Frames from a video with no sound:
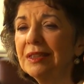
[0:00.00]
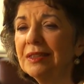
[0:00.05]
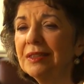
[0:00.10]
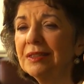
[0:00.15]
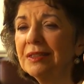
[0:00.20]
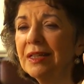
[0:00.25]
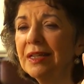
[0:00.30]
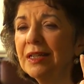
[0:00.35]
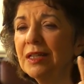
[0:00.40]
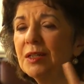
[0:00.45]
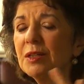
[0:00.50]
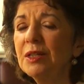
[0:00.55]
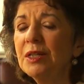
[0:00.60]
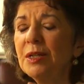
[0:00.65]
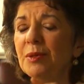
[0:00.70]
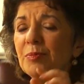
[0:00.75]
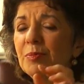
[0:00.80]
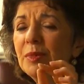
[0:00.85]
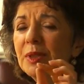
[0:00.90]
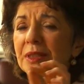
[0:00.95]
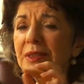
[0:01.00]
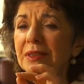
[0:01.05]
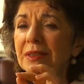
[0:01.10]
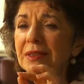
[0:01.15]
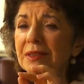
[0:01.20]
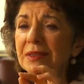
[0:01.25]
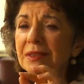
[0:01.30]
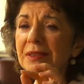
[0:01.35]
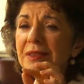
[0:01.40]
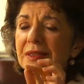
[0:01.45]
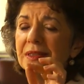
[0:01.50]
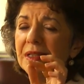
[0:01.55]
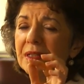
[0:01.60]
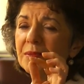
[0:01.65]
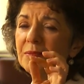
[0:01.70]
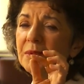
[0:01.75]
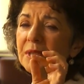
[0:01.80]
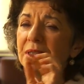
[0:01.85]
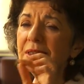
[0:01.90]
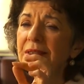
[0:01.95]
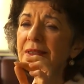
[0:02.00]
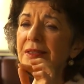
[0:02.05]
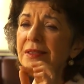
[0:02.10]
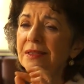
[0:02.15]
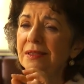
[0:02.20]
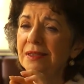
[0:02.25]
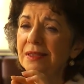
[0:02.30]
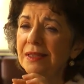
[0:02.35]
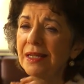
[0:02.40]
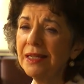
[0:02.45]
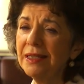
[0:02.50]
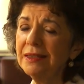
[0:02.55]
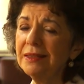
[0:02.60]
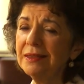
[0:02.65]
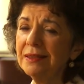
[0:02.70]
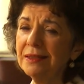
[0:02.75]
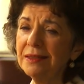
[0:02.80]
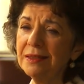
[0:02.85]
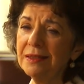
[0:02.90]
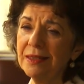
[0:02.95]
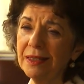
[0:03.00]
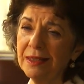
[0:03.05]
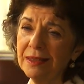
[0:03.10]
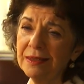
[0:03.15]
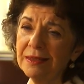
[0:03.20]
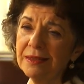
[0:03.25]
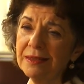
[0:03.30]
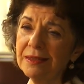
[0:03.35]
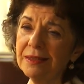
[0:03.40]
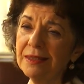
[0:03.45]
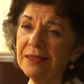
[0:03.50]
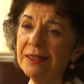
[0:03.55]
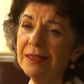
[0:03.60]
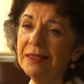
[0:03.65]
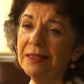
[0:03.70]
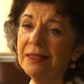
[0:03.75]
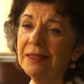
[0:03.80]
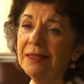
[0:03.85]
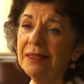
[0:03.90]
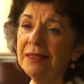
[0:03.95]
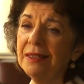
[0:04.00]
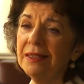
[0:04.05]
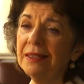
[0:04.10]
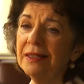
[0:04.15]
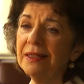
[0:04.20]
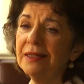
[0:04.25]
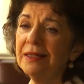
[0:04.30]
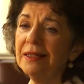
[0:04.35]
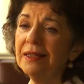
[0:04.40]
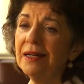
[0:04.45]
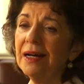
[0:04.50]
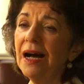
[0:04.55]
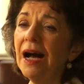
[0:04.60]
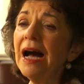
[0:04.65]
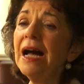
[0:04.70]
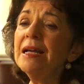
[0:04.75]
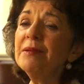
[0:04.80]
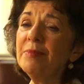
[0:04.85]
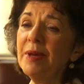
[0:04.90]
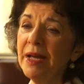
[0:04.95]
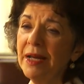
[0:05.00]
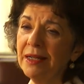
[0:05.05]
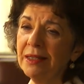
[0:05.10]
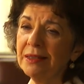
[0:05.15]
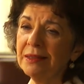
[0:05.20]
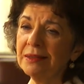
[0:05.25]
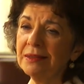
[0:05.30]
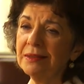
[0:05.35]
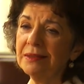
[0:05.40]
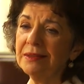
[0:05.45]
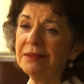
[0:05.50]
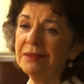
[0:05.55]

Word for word: He's a hell. Milton Satan says, "I'm hell.